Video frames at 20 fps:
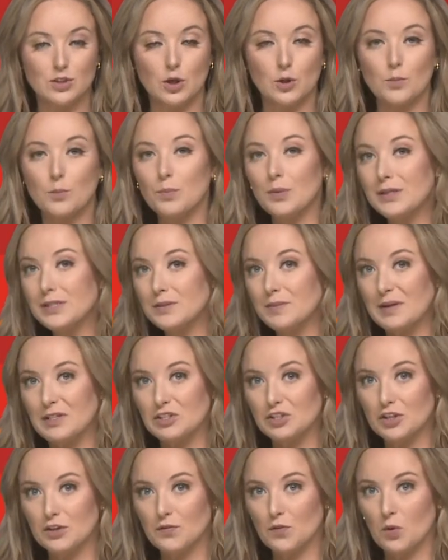So please make
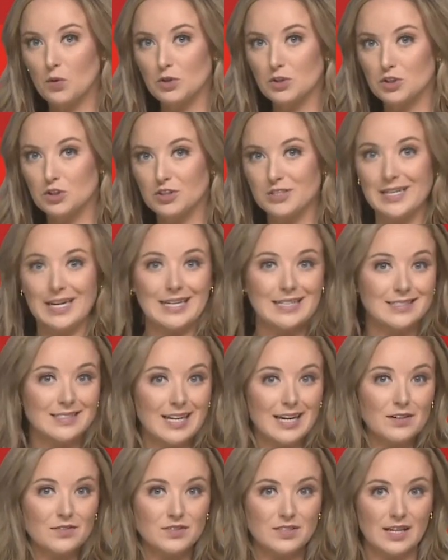sure, of course, you're staying
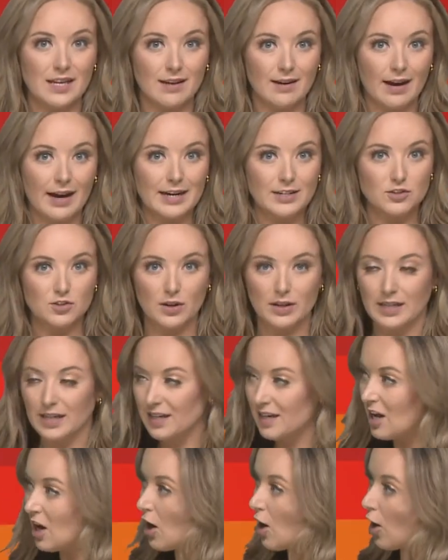safe, staying
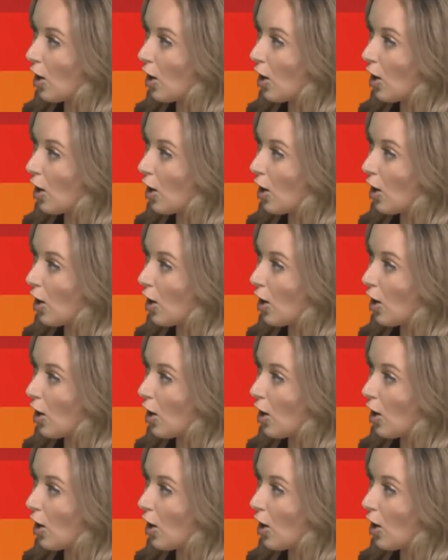hydrated.